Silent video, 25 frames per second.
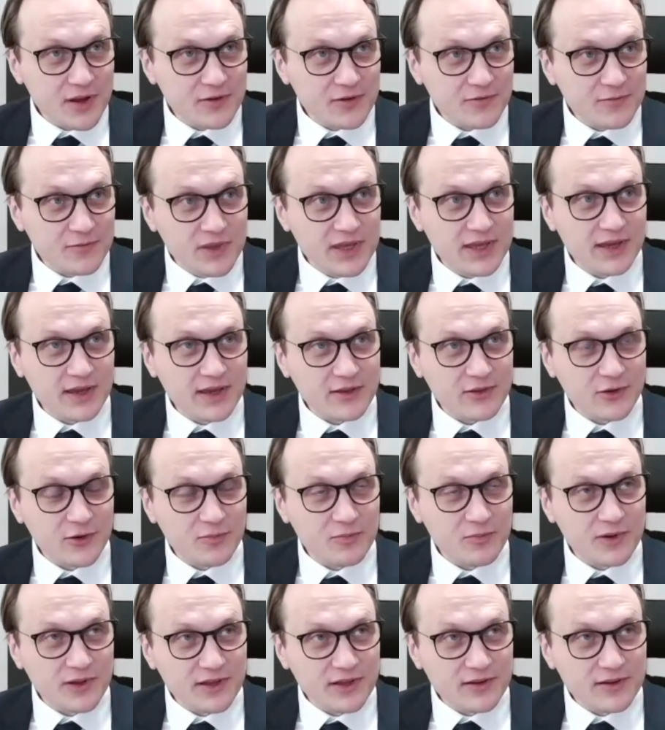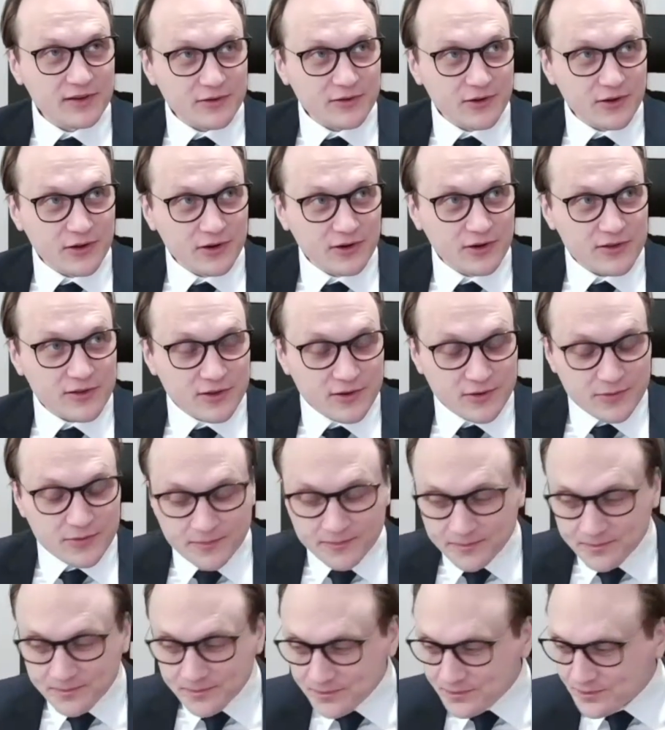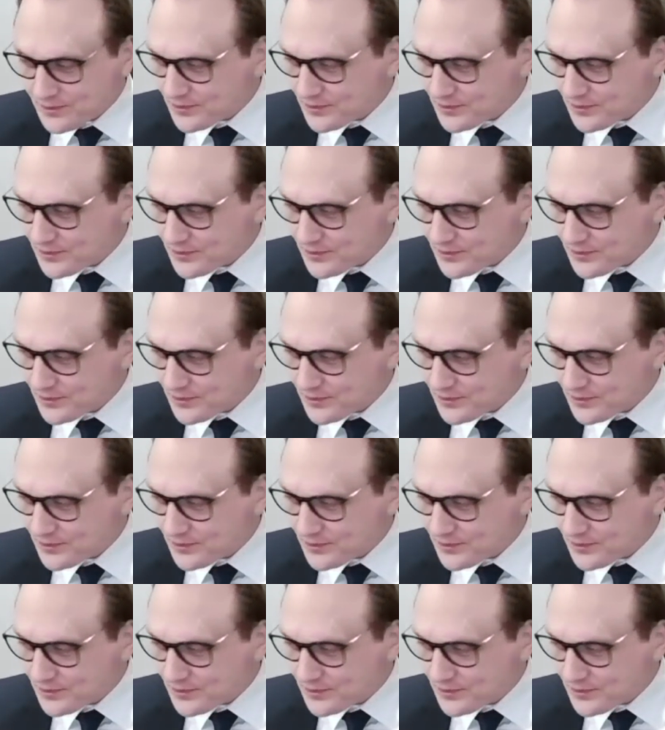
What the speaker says: kind of being a top leader also.